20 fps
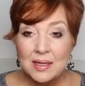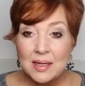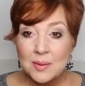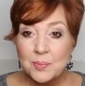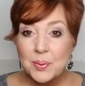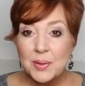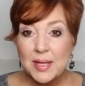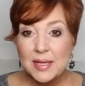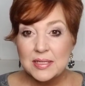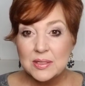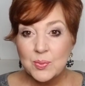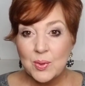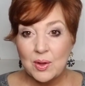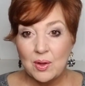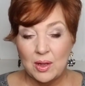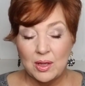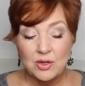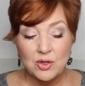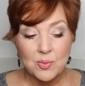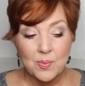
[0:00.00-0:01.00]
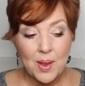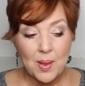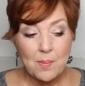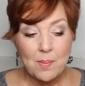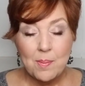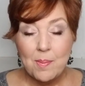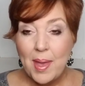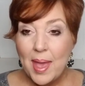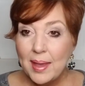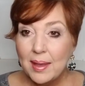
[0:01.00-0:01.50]
It plays well under my
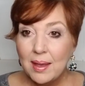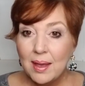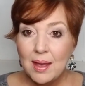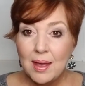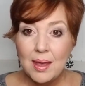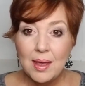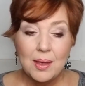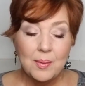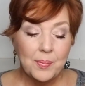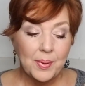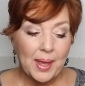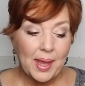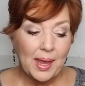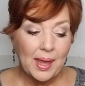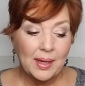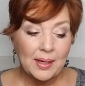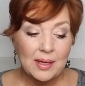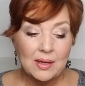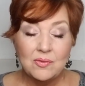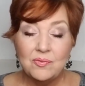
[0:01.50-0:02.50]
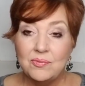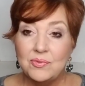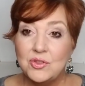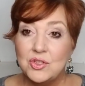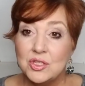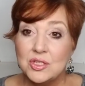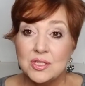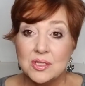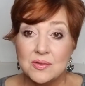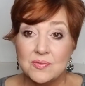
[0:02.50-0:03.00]
makeup, and it
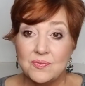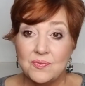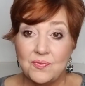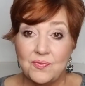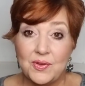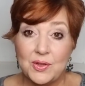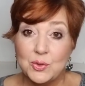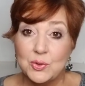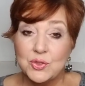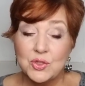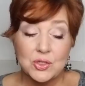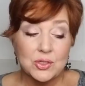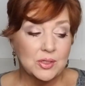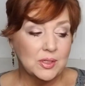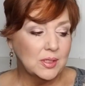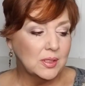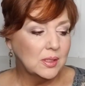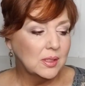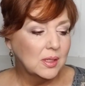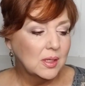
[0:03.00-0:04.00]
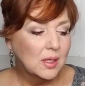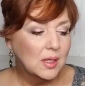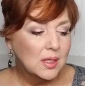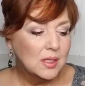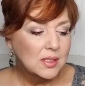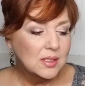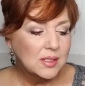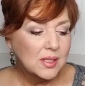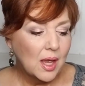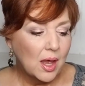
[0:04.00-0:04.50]
just feels good.
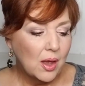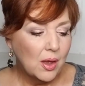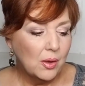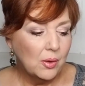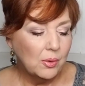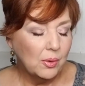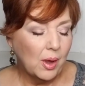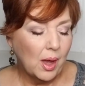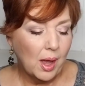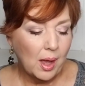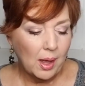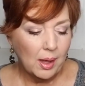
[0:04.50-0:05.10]
So